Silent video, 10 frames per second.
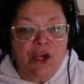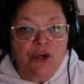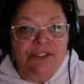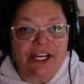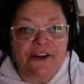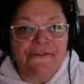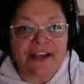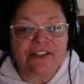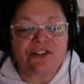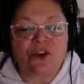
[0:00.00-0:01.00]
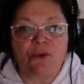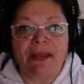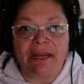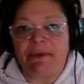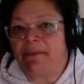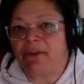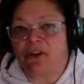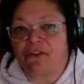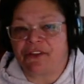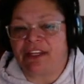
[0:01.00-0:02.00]
who terrified so many people
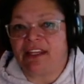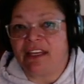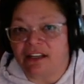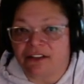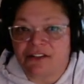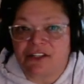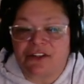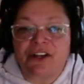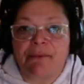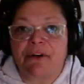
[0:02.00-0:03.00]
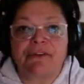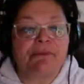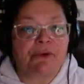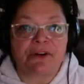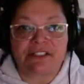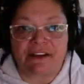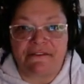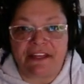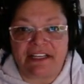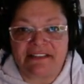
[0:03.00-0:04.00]
over the years. There are a number of reports
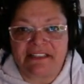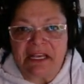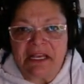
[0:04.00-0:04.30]
of this